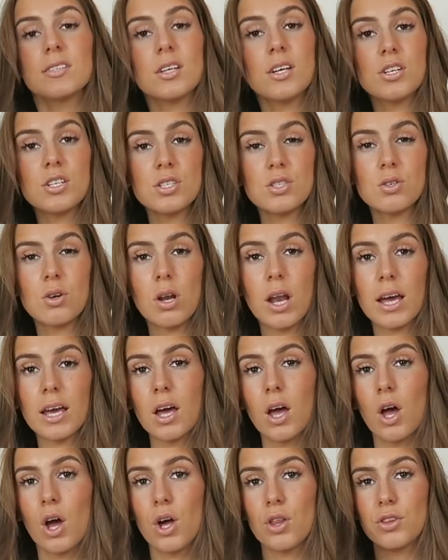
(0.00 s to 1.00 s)
And I just thought like
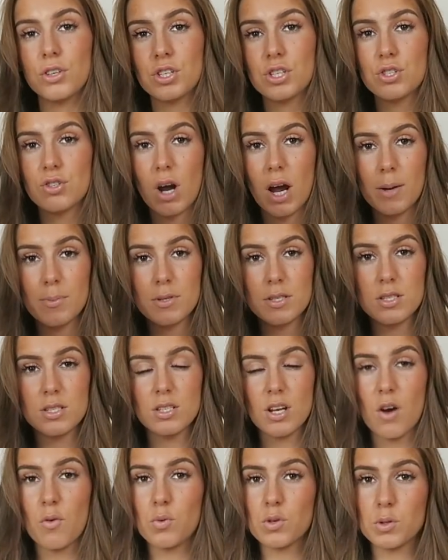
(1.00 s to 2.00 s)
the stripes and
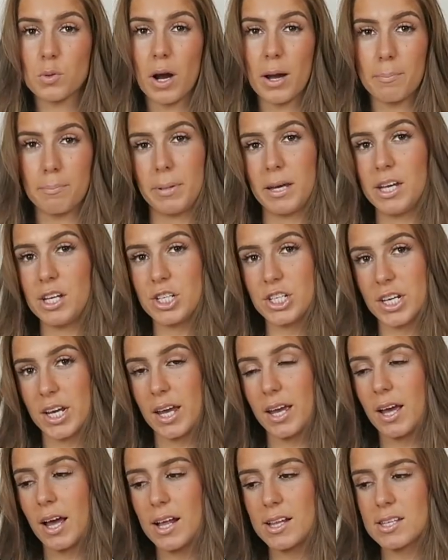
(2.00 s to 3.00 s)
stuff was quite
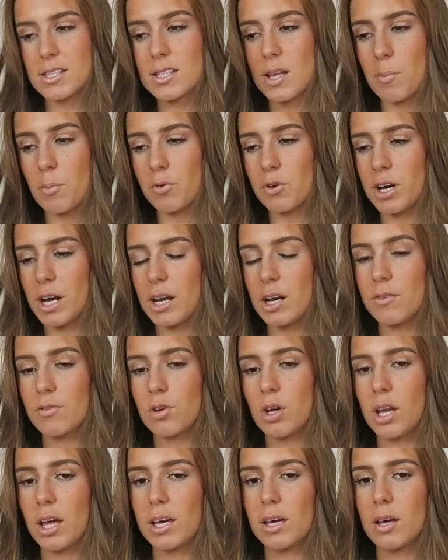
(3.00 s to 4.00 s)
beachy and summery. And I've
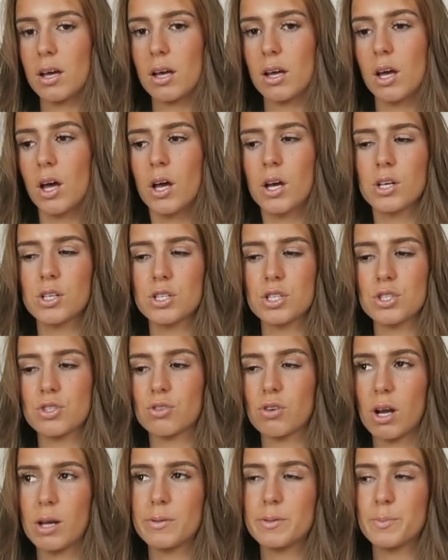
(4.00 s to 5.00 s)
got like a
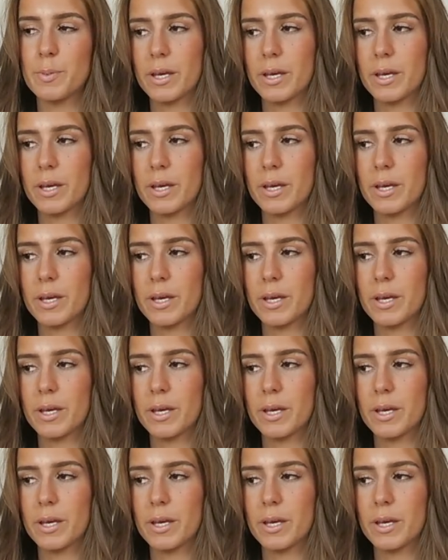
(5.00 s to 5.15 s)
striped